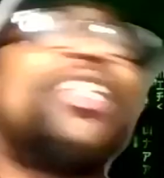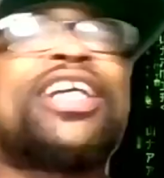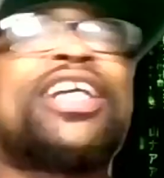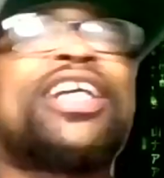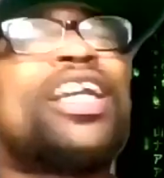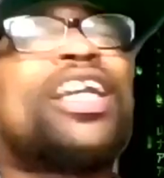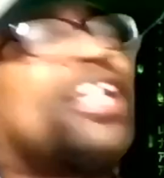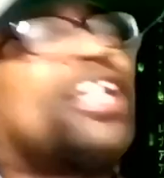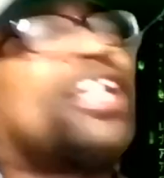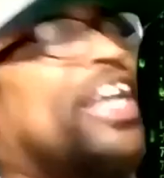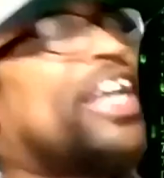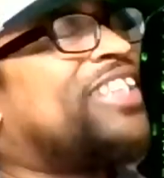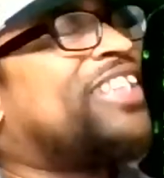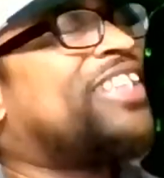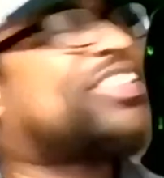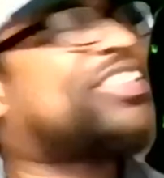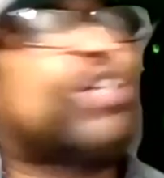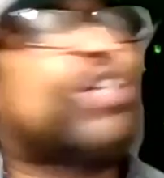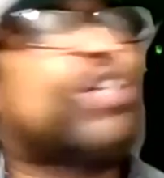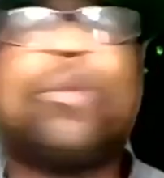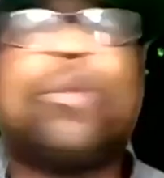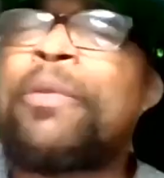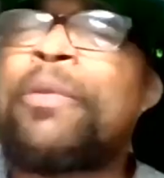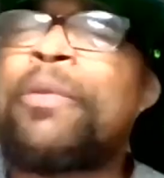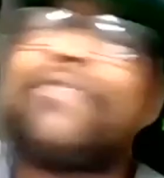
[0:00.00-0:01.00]
the
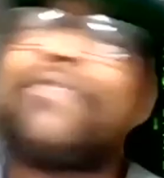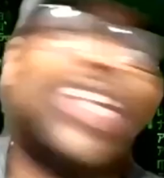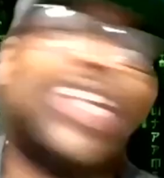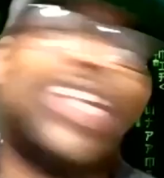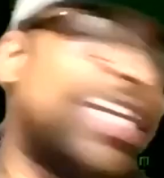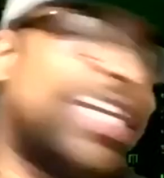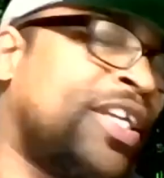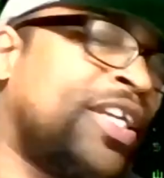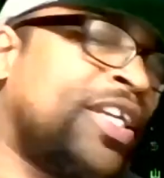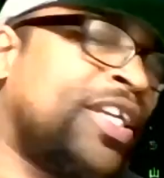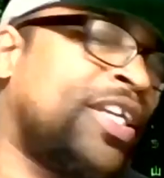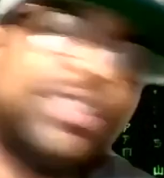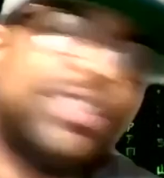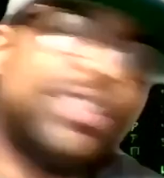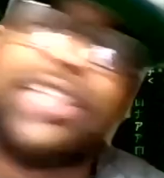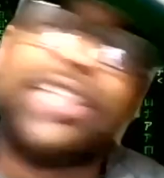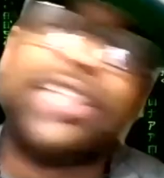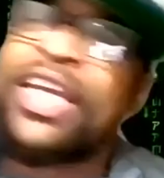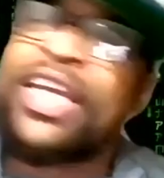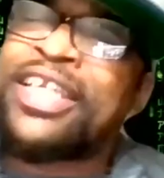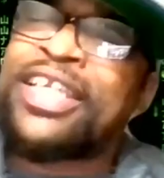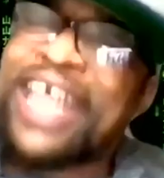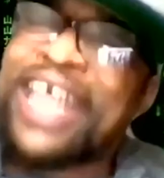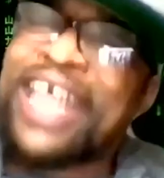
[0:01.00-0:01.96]
kaleidoscope of kings,